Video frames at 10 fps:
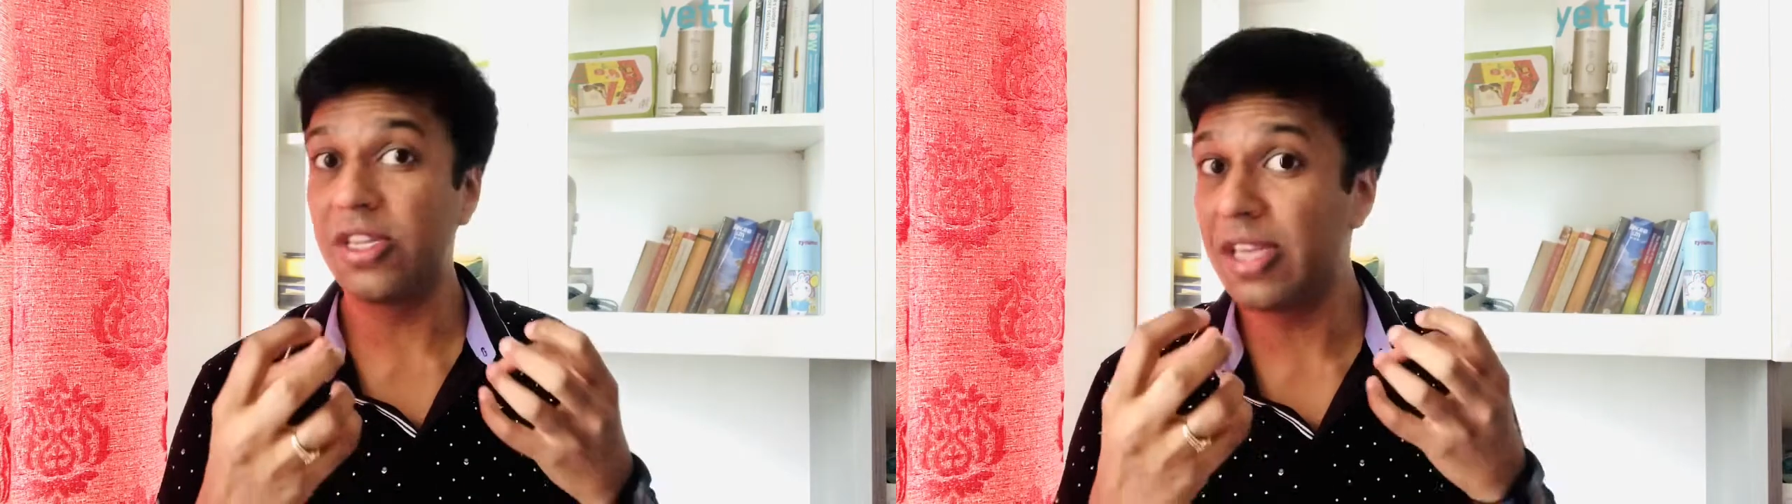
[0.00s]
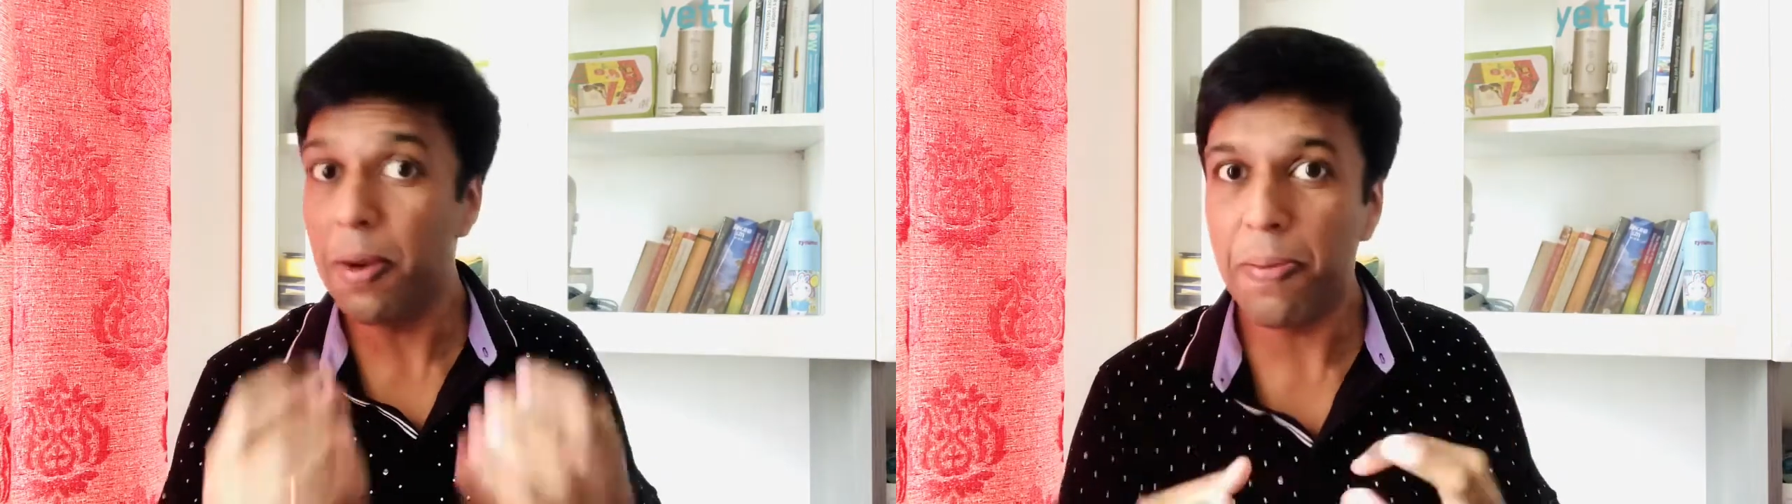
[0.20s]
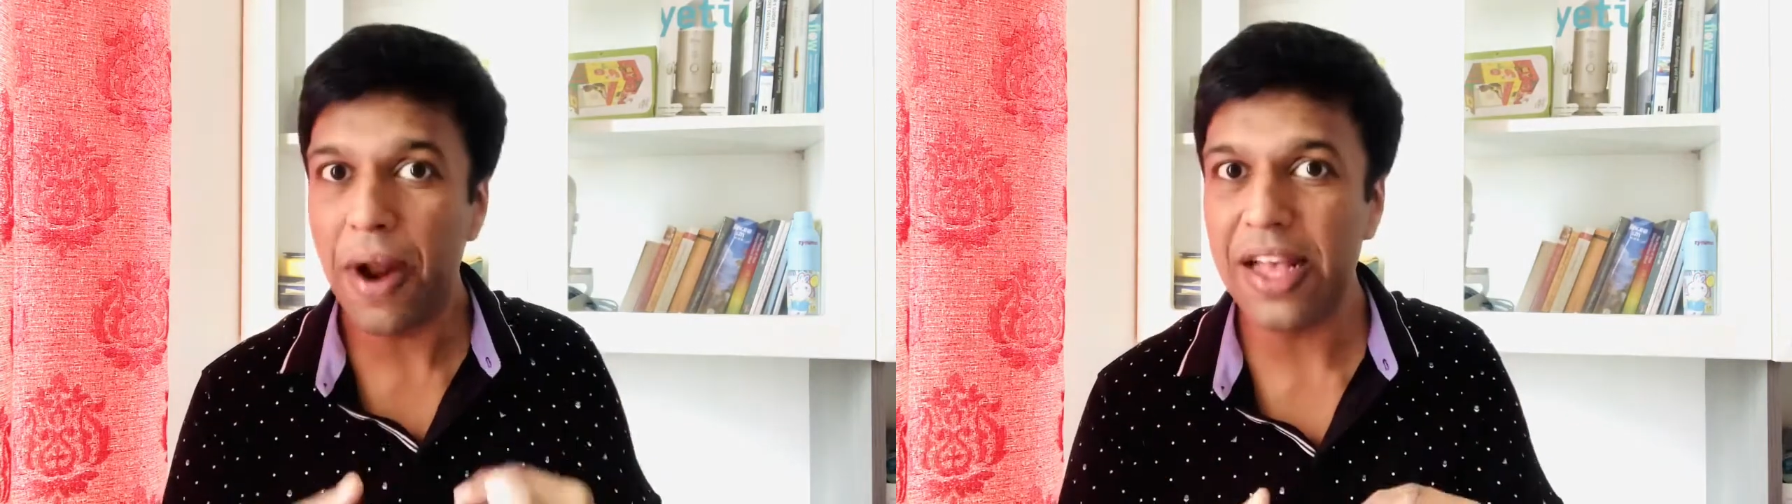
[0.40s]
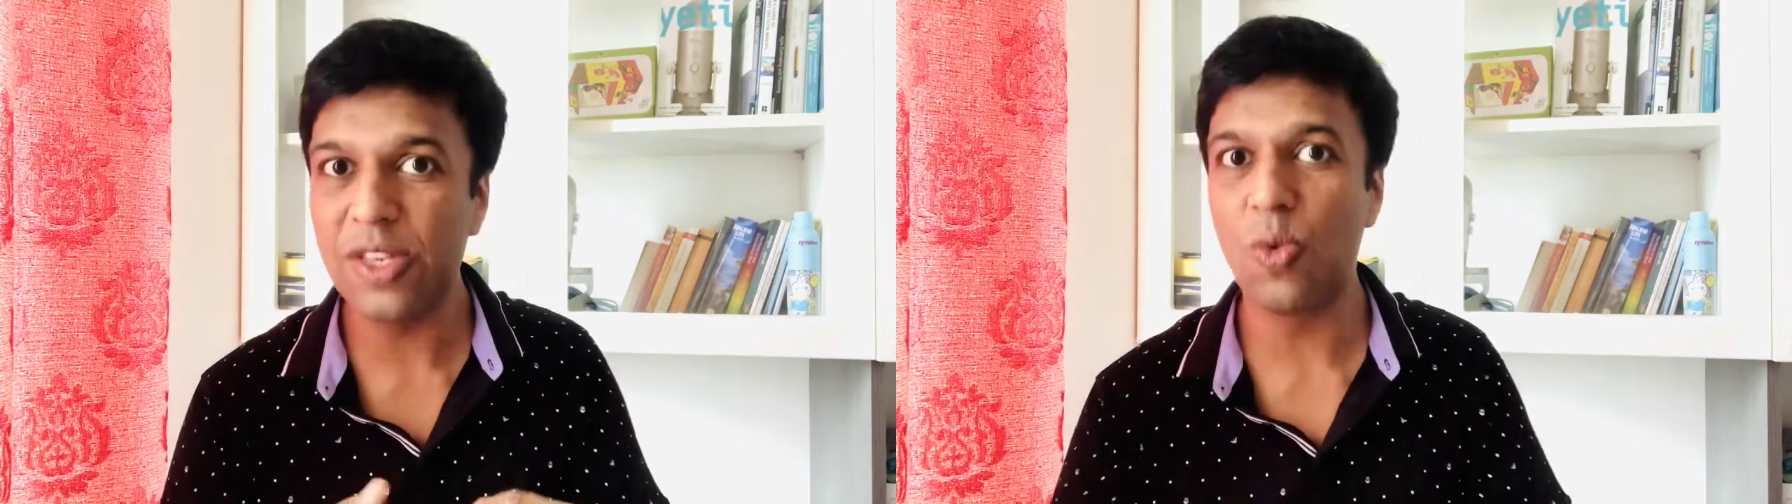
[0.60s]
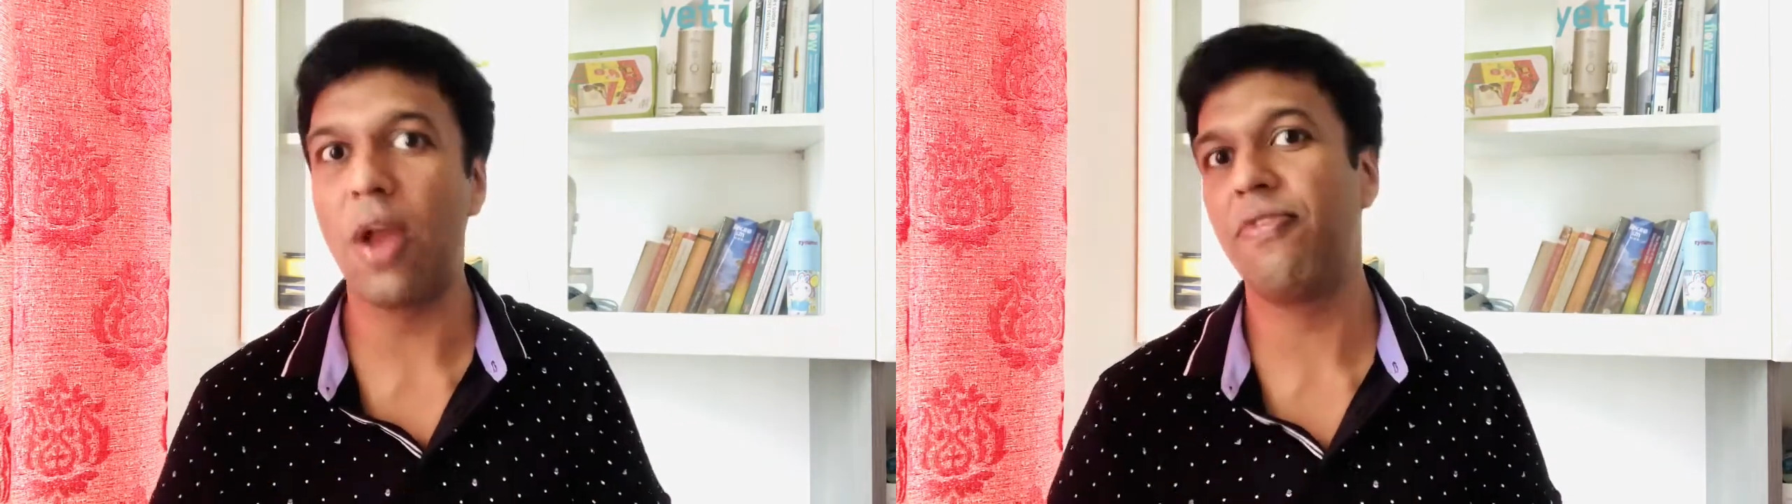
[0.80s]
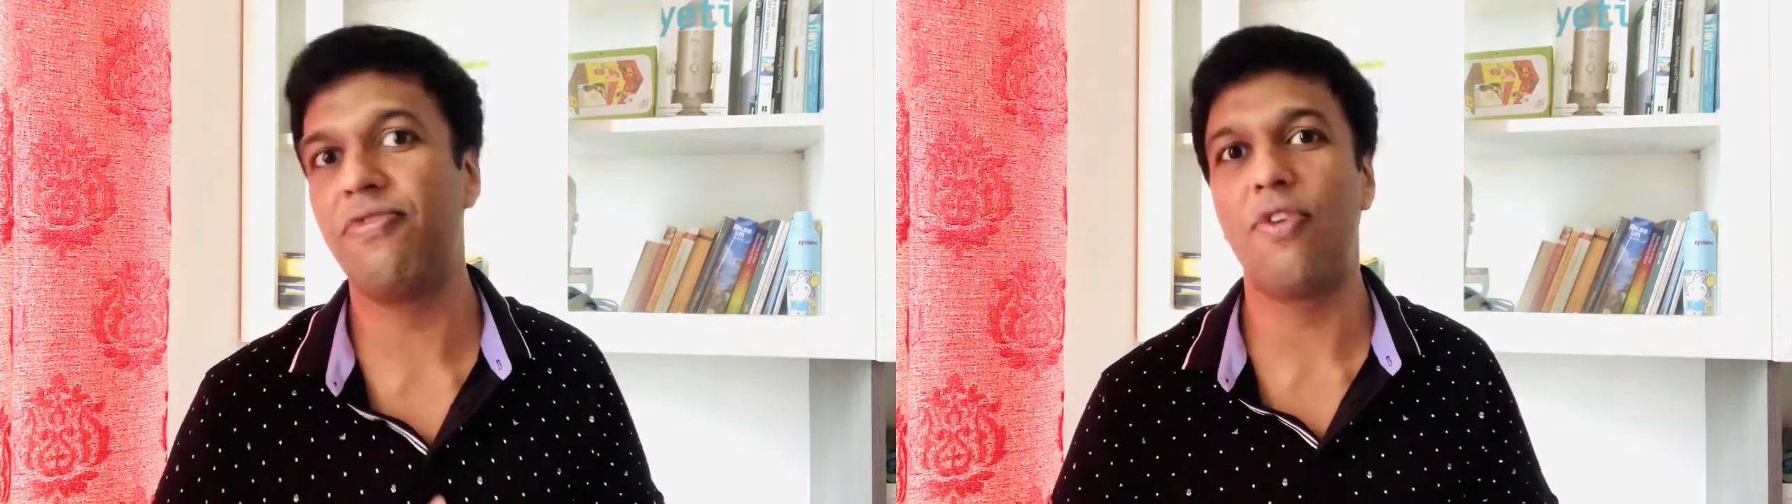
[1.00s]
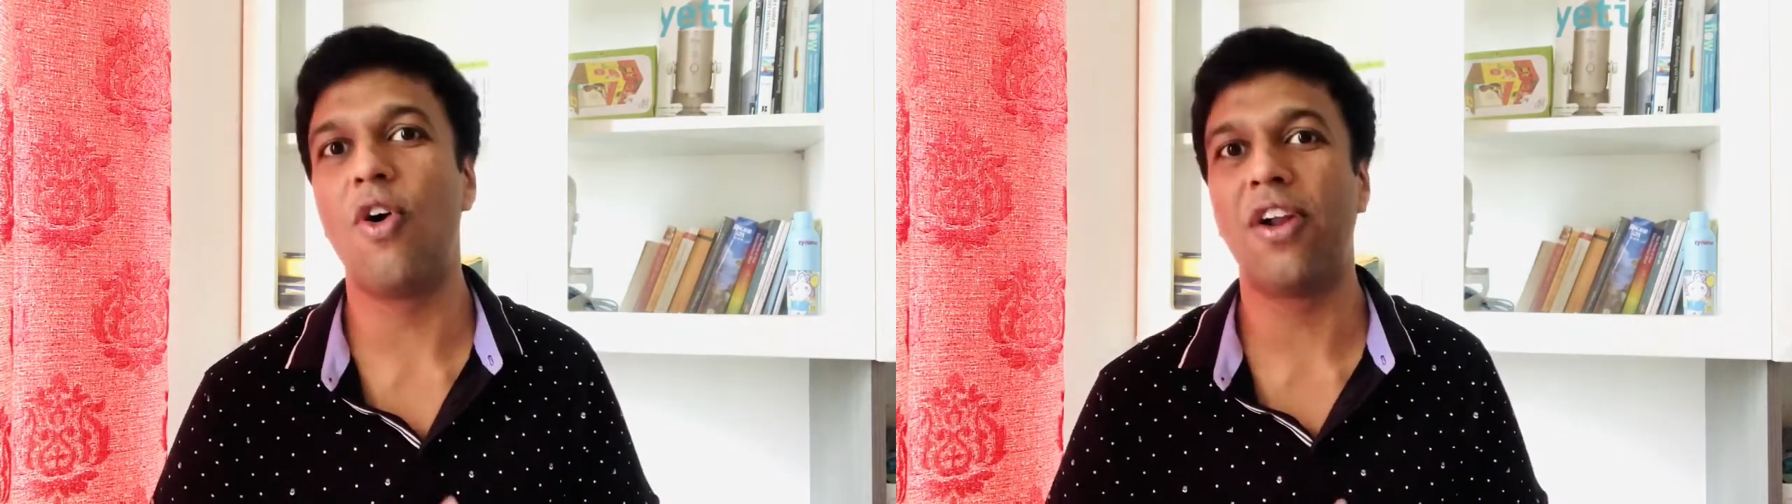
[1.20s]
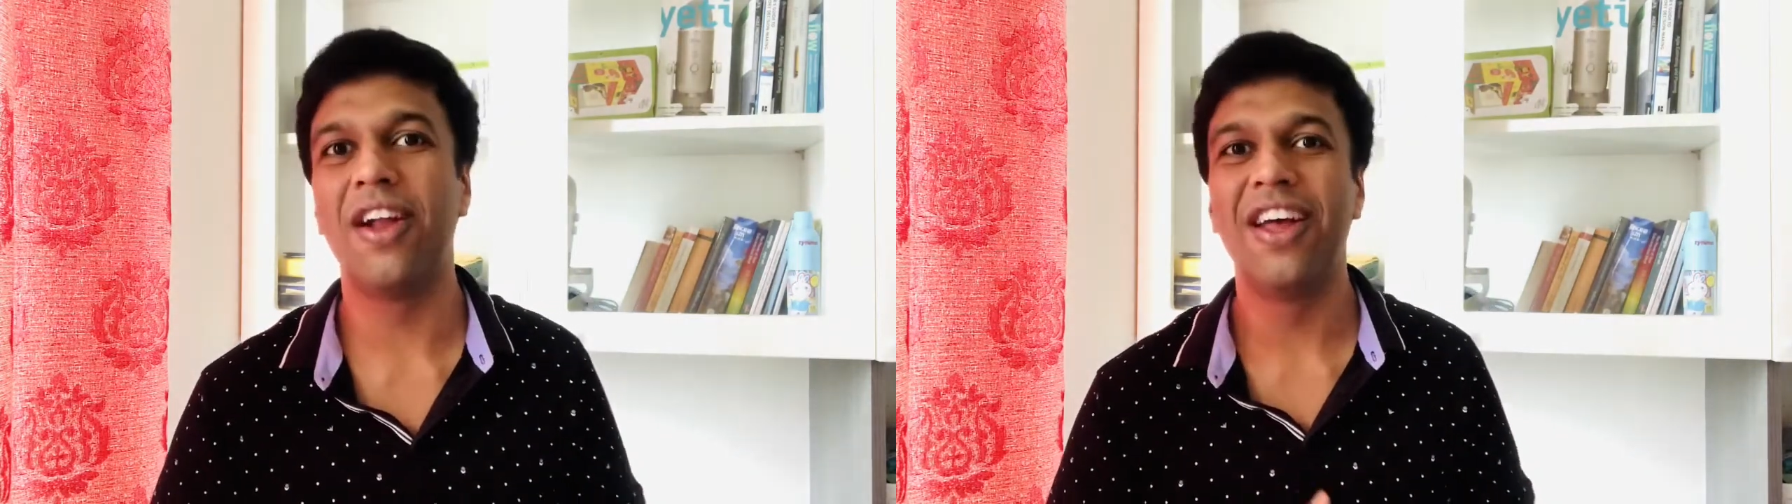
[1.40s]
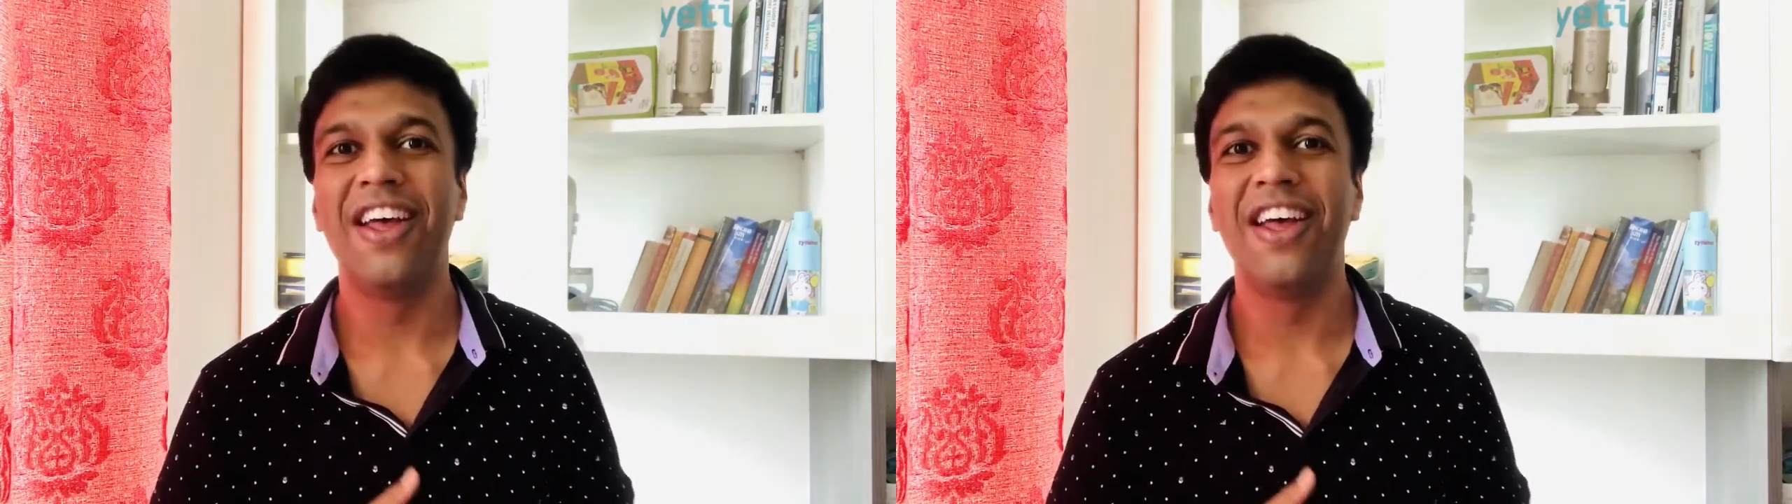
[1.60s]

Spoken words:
surprise one for